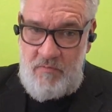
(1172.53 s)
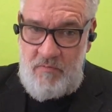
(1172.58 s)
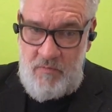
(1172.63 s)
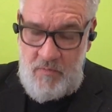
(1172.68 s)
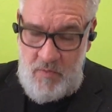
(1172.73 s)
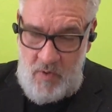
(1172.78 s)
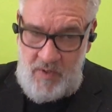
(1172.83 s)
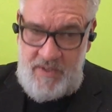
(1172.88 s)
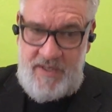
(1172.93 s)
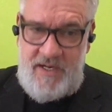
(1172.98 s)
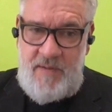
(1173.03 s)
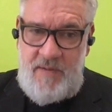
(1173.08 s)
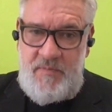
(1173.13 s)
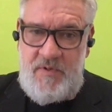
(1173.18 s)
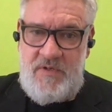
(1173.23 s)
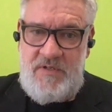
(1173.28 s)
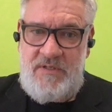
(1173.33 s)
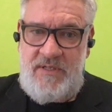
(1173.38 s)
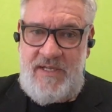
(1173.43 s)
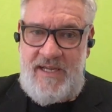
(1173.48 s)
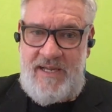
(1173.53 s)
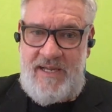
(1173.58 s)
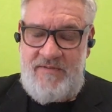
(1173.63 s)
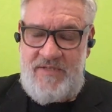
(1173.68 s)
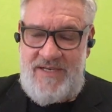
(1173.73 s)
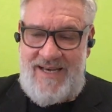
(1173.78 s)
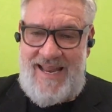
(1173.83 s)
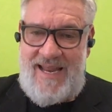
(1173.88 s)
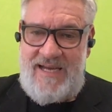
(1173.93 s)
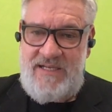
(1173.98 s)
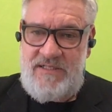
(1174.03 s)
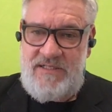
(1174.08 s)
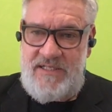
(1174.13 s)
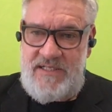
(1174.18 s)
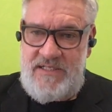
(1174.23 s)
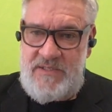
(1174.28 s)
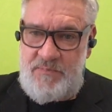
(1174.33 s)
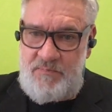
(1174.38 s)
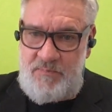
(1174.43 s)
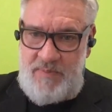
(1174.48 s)
rolling up your sleeves and actually
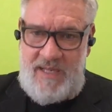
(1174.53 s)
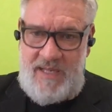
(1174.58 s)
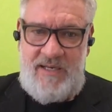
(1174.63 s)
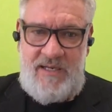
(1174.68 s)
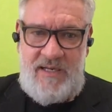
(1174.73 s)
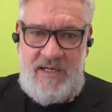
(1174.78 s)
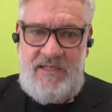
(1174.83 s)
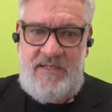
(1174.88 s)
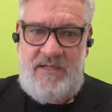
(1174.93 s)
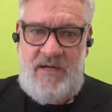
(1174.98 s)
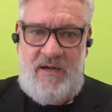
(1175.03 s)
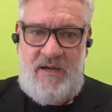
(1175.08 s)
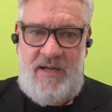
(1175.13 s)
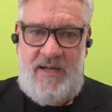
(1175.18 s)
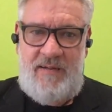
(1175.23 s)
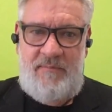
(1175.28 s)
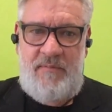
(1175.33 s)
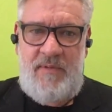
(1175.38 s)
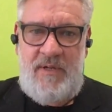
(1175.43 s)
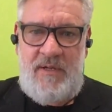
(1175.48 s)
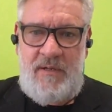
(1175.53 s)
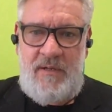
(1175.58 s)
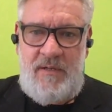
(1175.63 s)
spending time